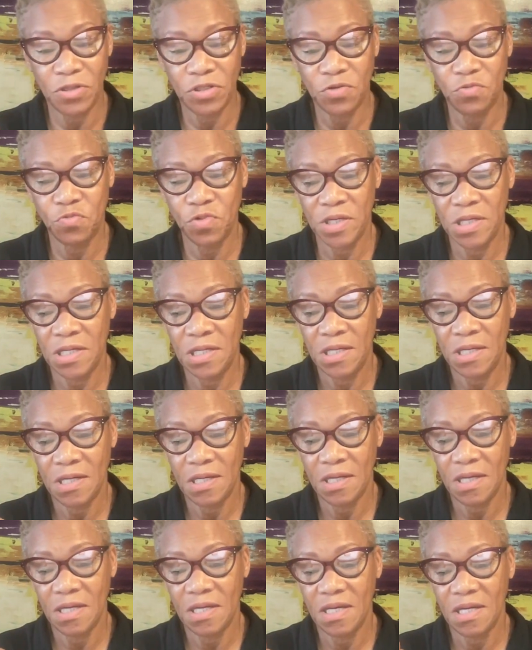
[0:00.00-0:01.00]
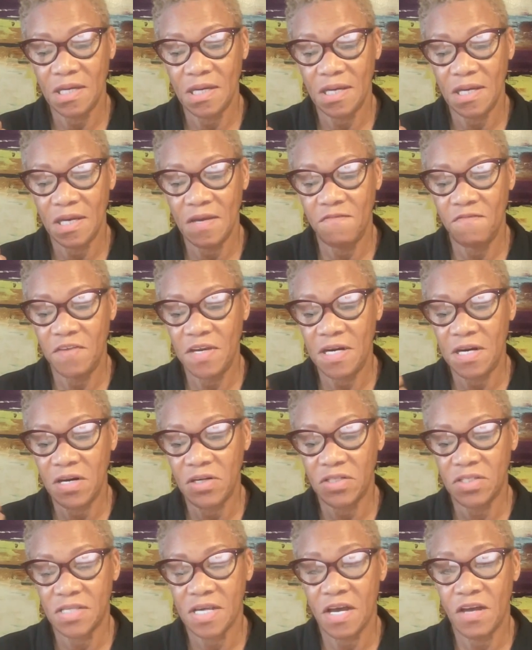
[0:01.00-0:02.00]
to reinvent
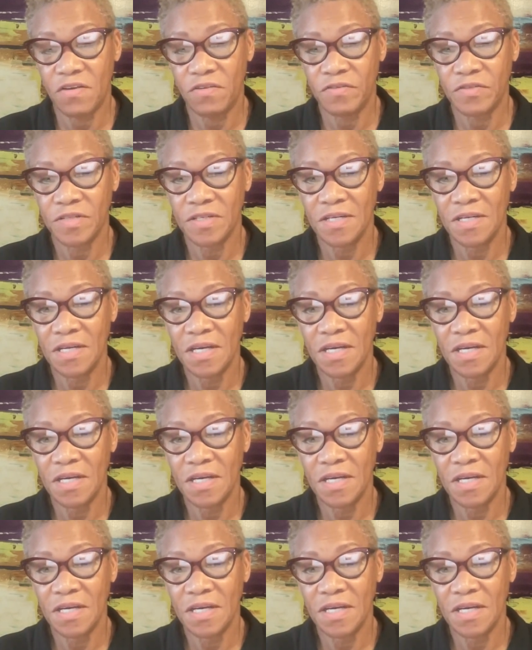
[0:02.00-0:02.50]
ourselves